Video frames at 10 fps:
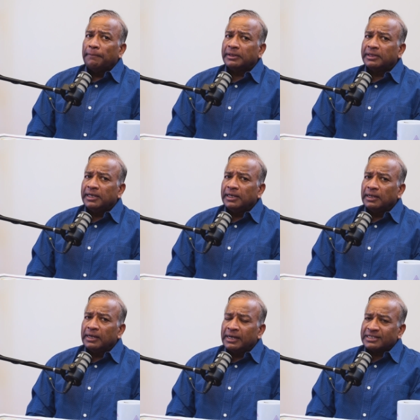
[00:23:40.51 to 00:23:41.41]
But the
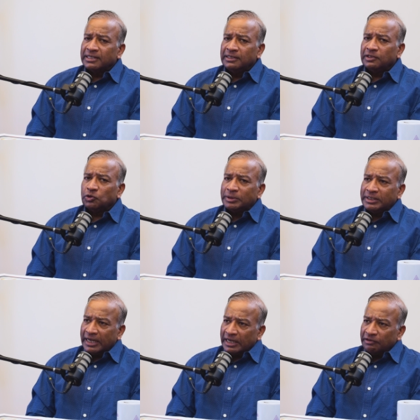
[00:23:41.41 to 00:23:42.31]
lesson to be
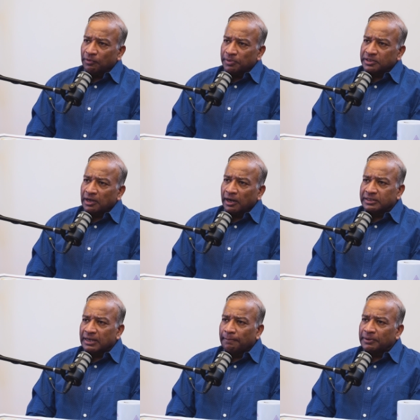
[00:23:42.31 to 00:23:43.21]
taken from the star
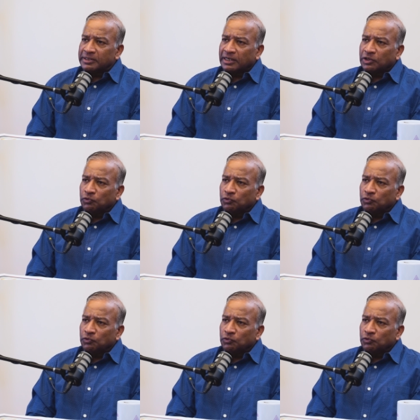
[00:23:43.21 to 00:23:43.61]
example is that